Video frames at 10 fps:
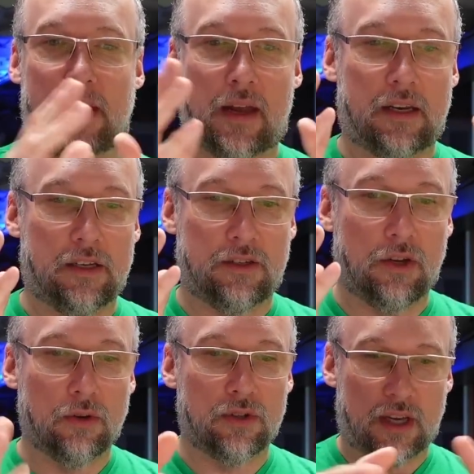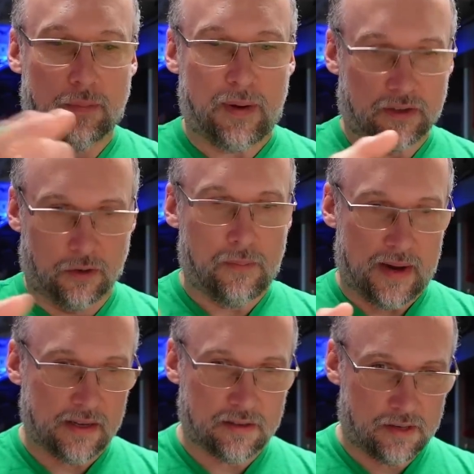that is used in a
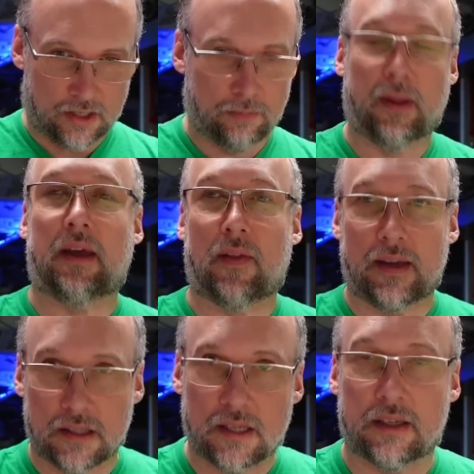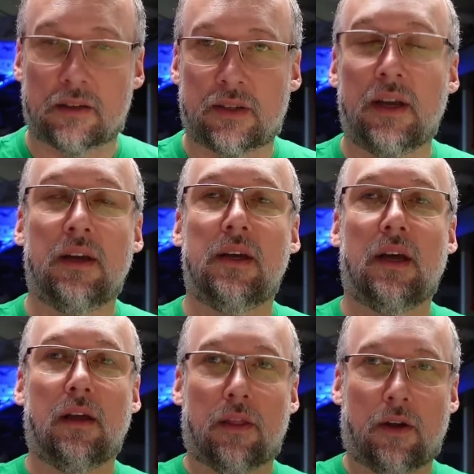pixel-based display like this,
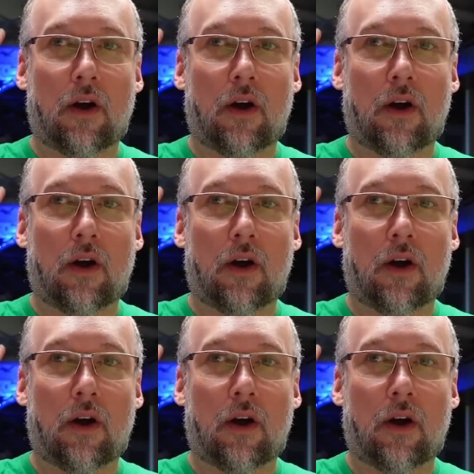there